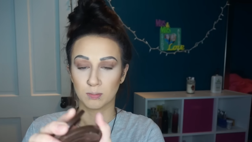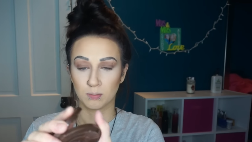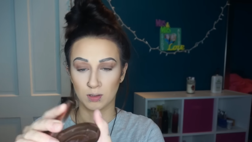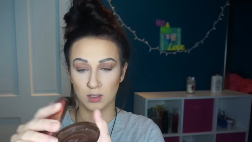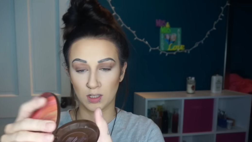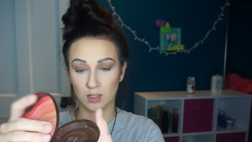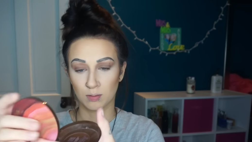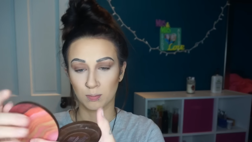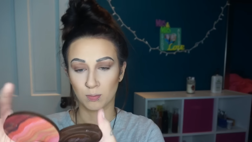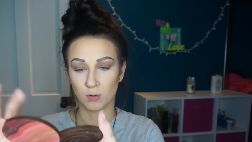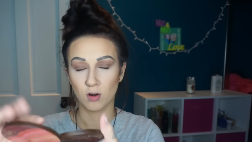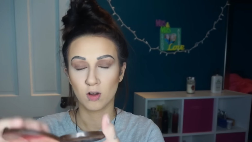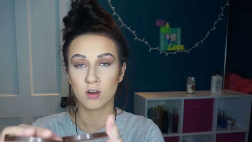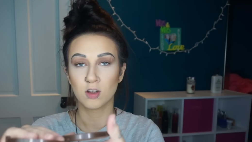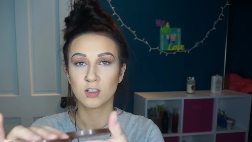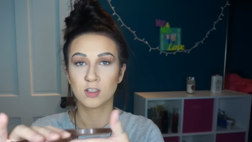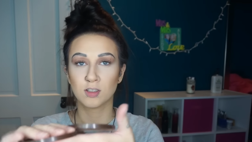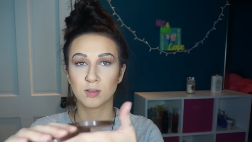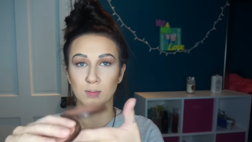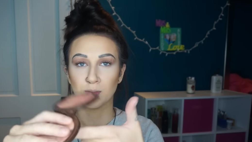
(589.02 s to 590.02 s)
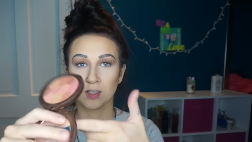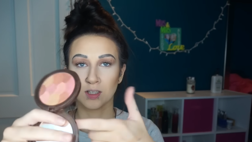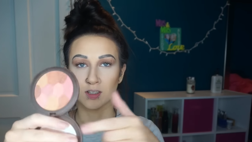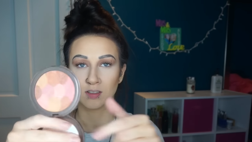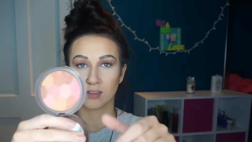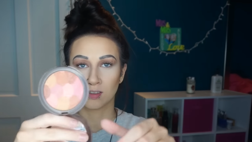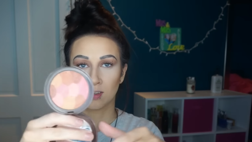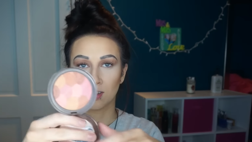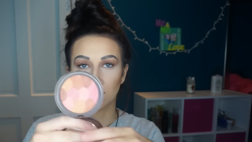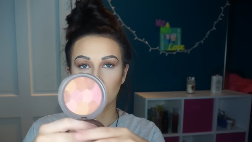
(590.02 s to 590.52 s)
Pink Bronze
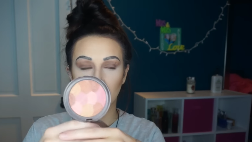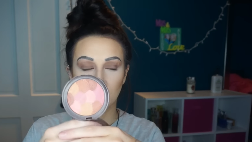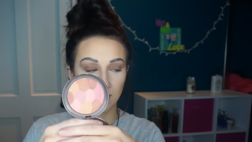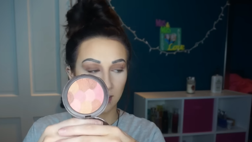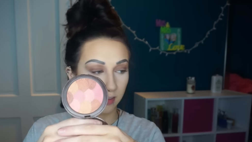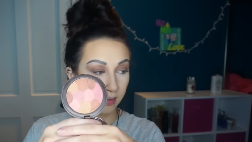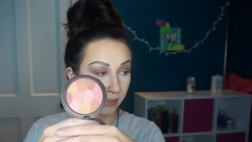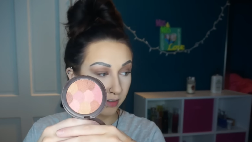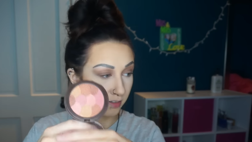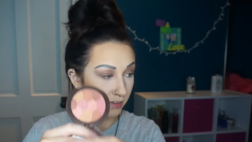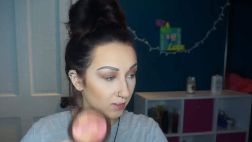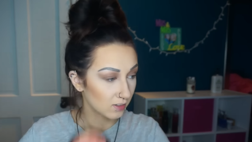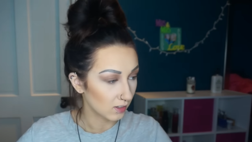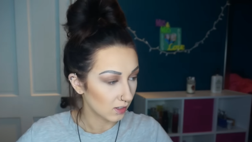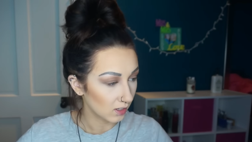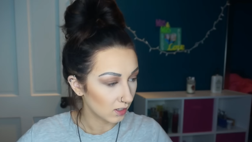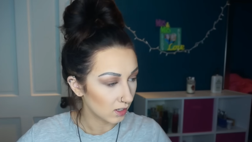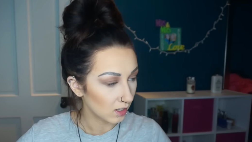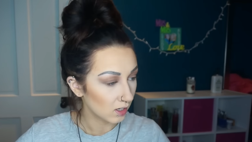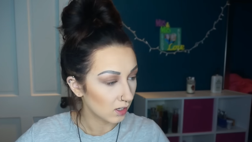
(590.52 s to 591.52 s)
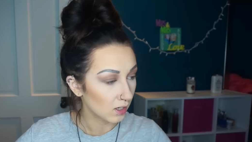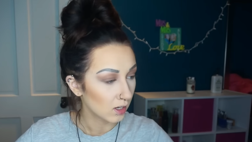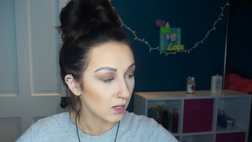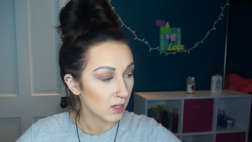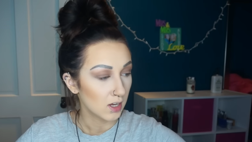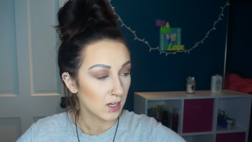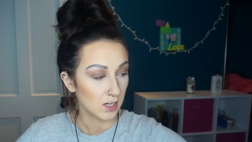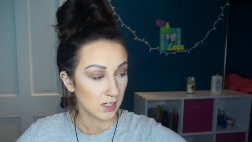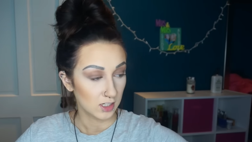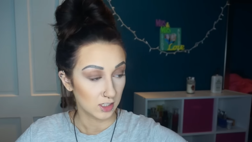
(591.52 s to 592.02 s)
because I like this thingy.
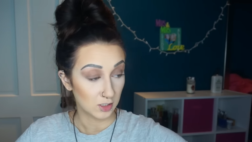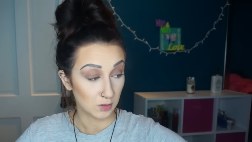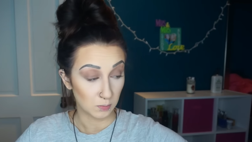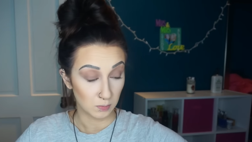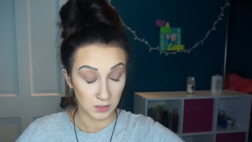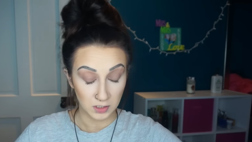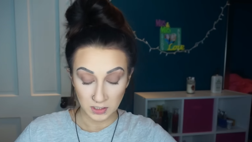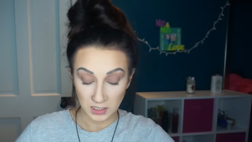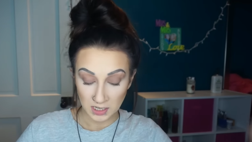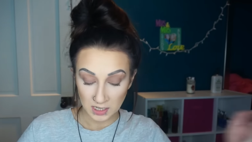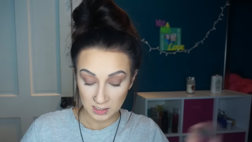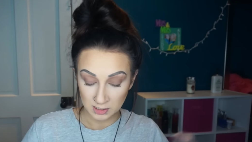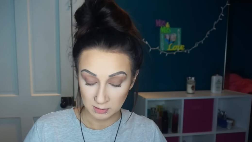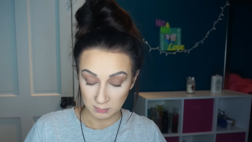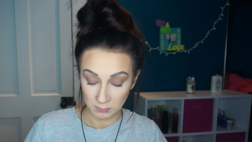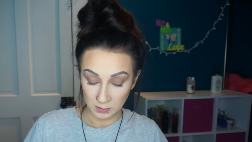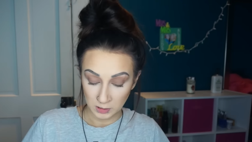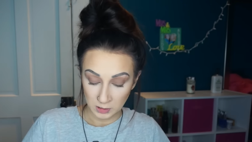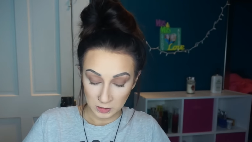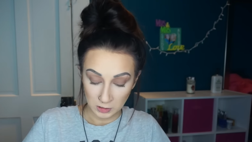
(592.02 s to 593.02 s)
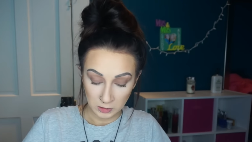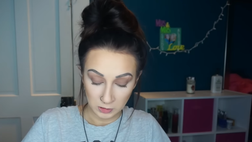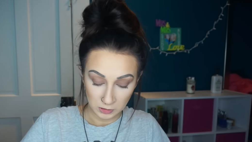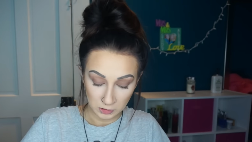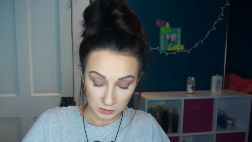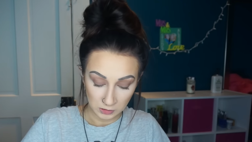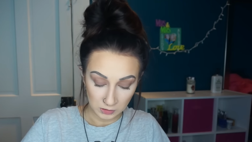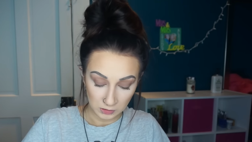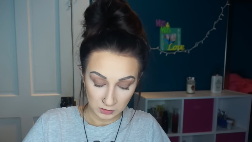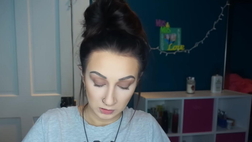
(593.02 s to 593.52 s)
It's a real nice
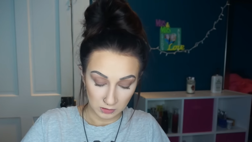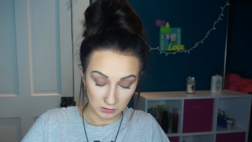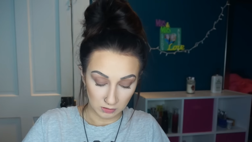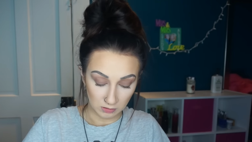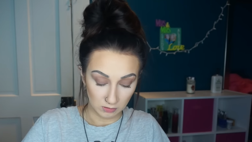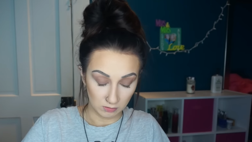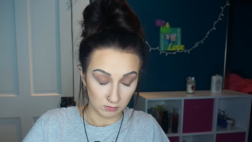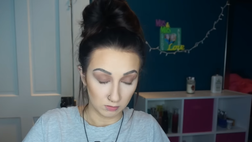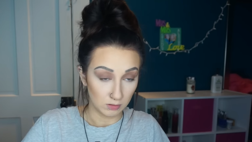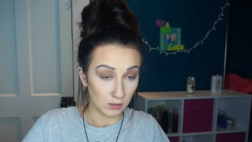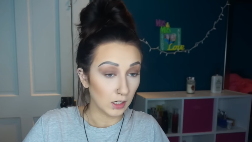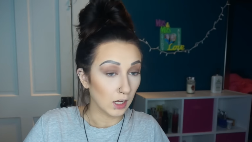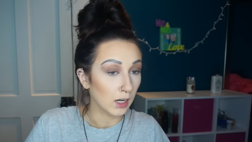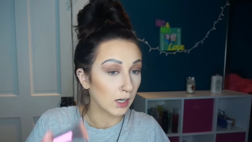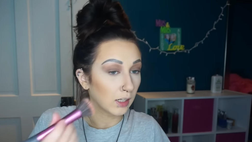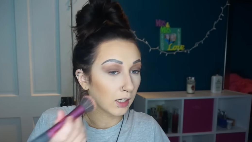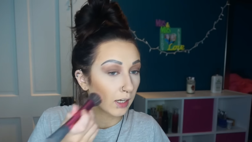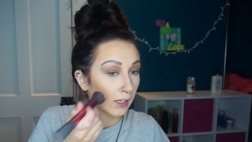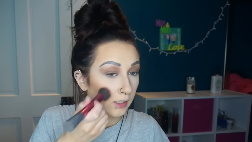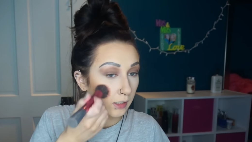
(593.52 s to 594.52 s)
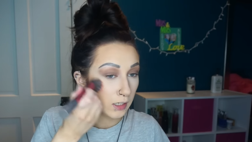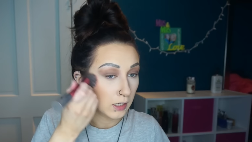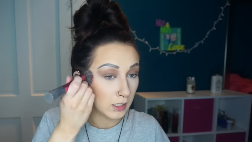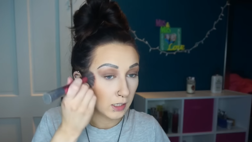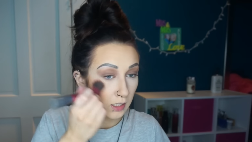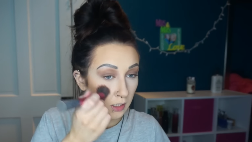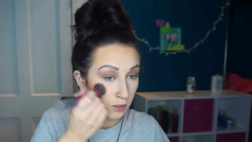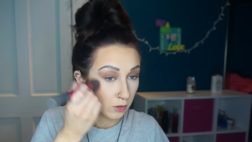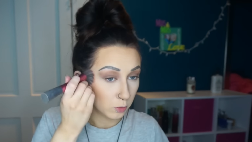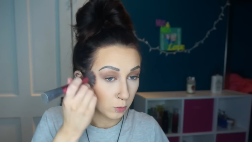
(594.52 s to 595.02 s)
blush. You gotta like
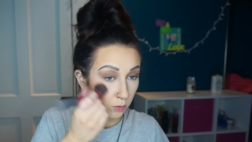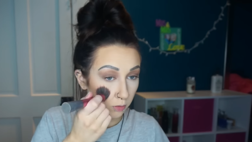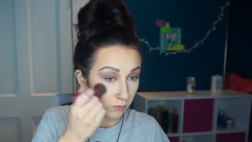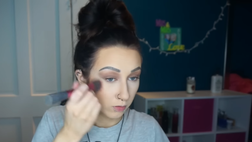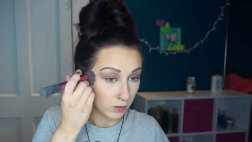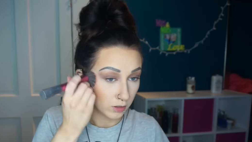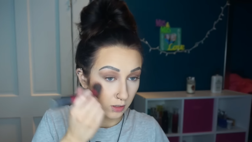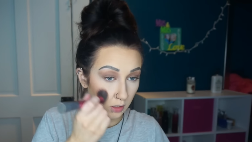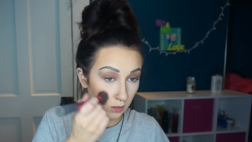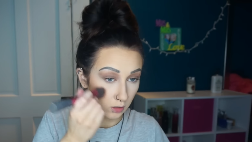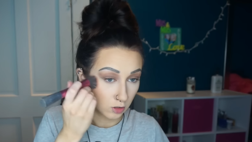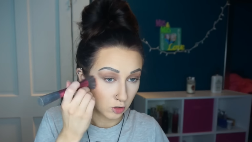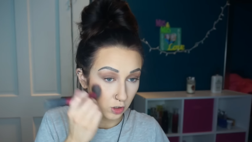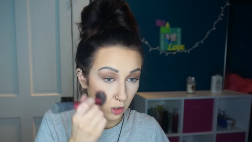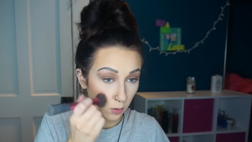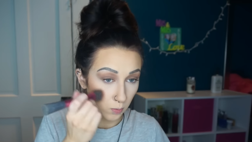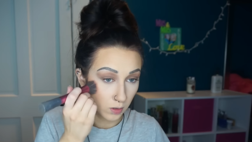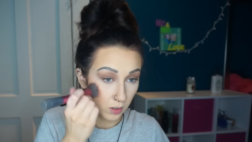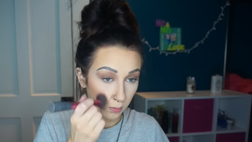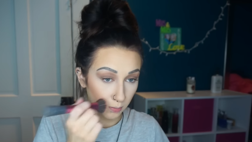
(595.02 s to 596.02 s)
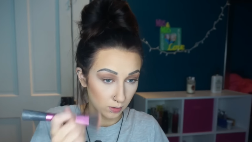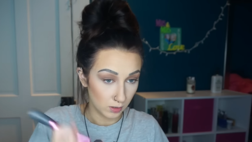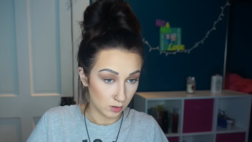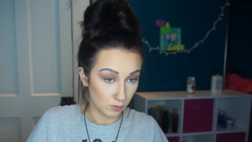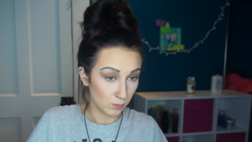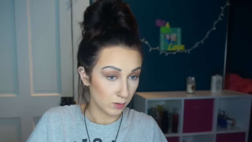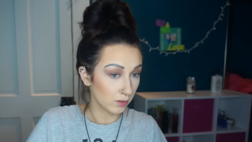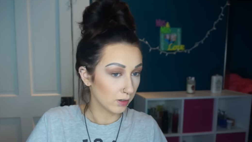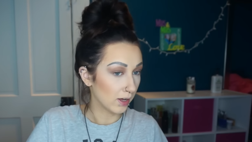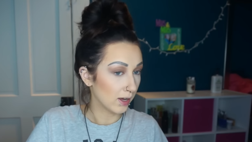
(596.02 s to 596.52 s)
dig into it for anything to show up, but
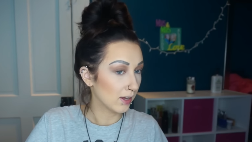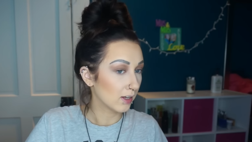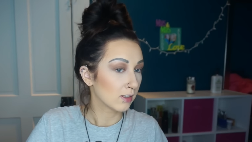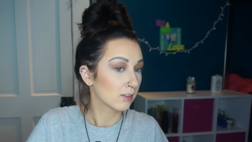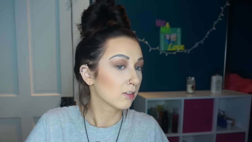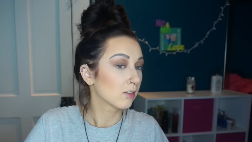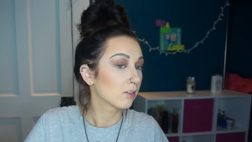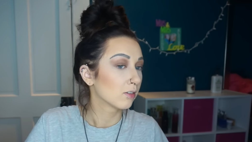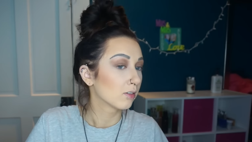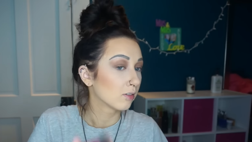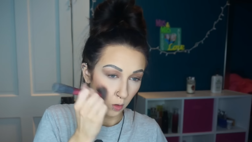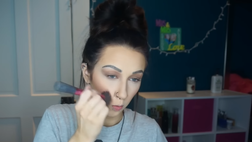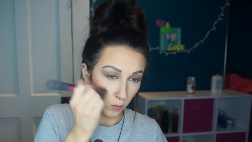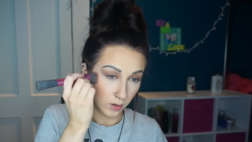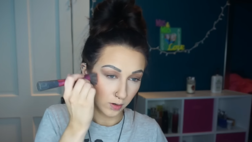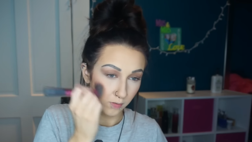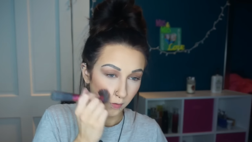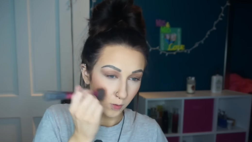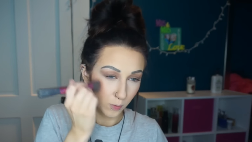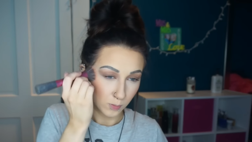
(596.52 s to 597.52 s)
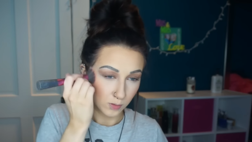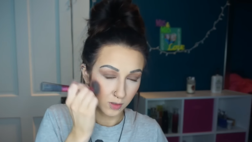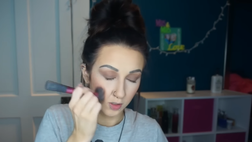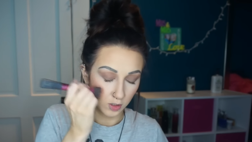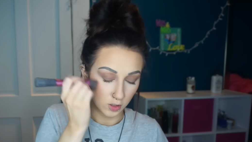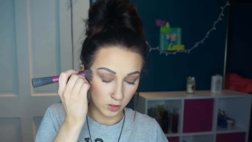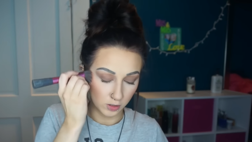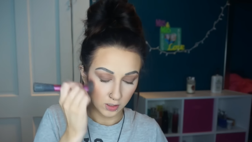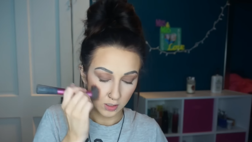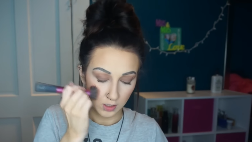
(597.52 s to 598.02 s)
it's real nice. Whenever I was
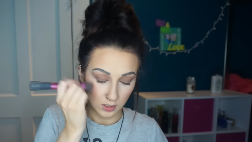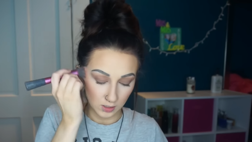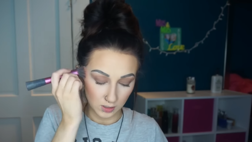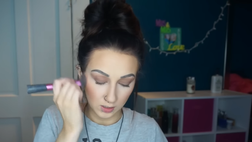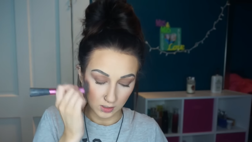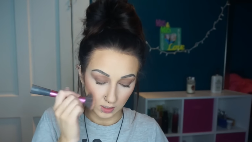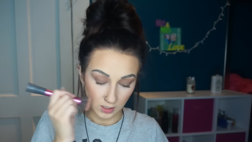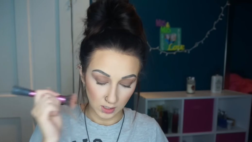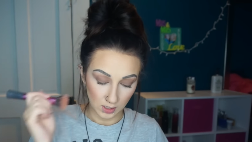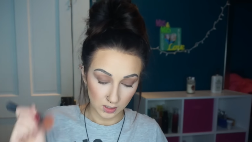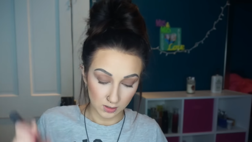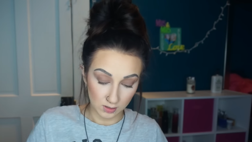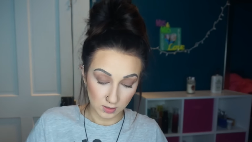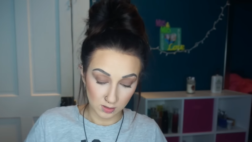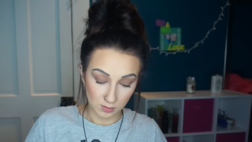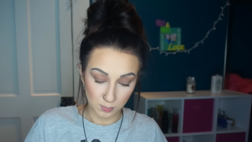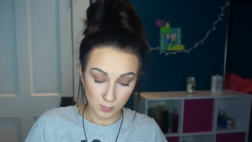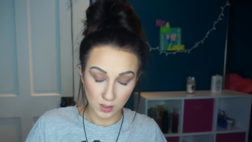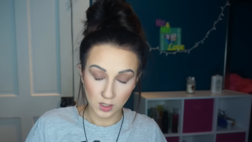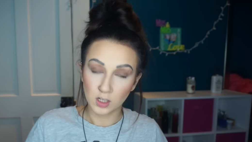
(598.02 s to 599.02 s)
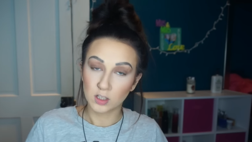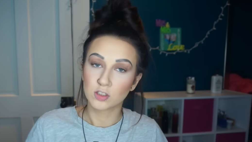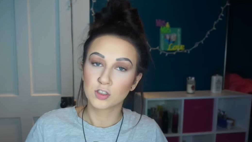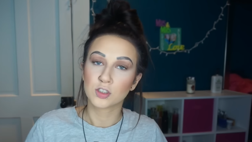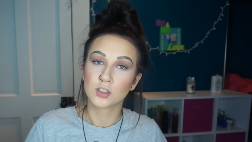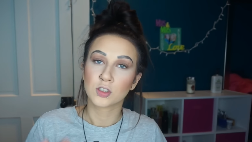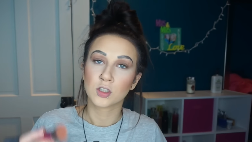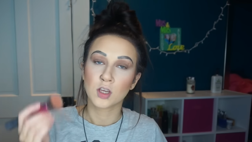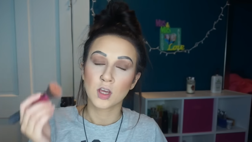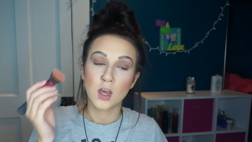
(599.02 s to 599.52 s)
looking into getting this
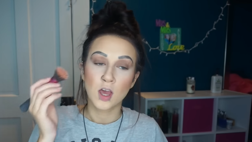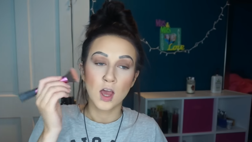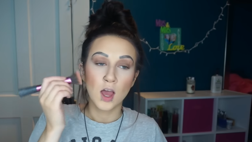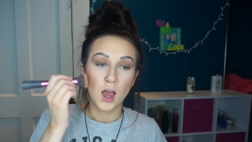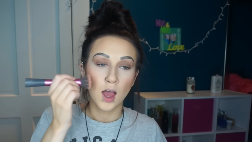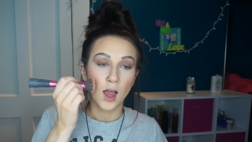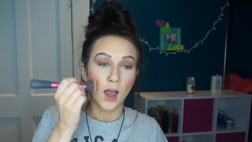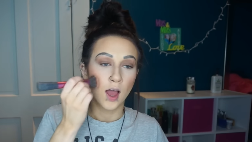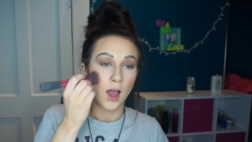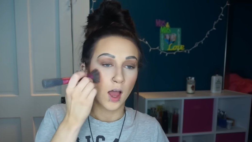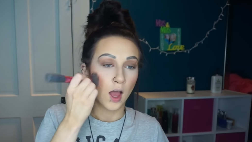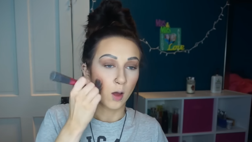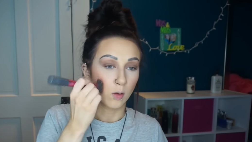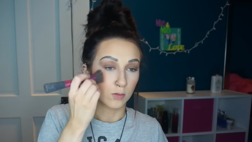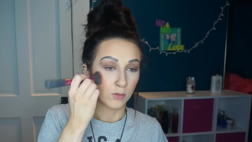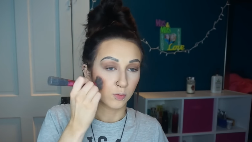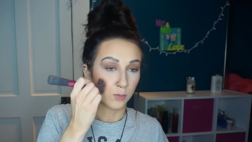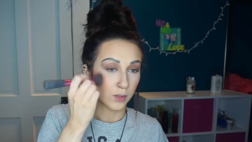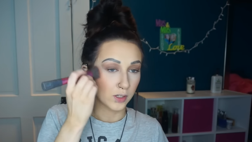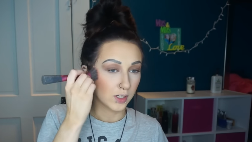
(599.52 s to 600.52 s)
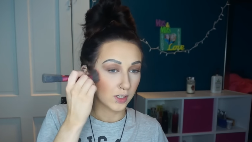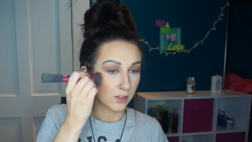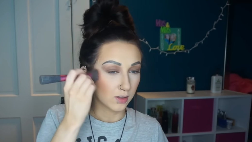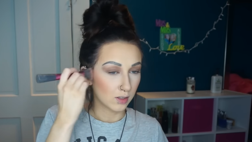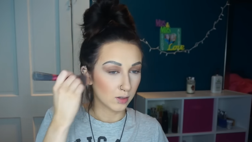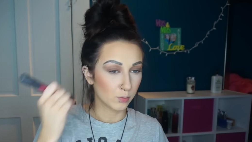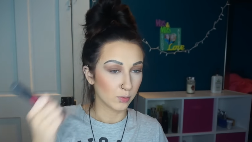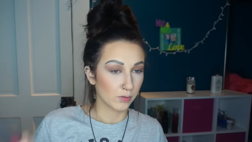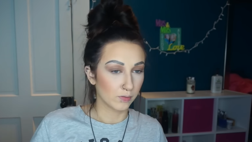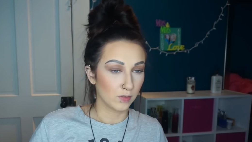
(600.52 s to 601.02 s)
blush, I was reading
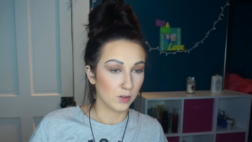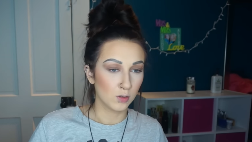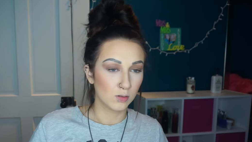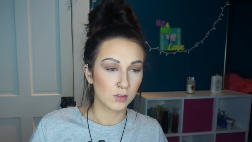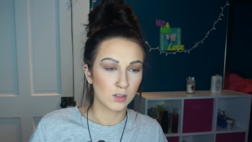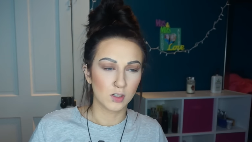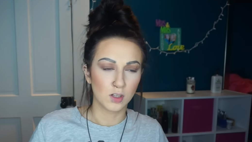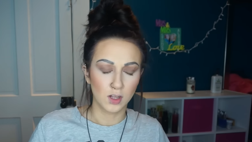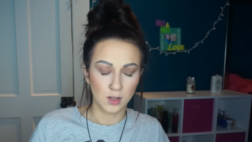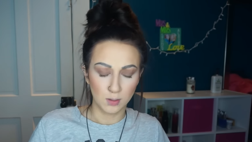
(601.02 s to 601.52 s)
the reviews and a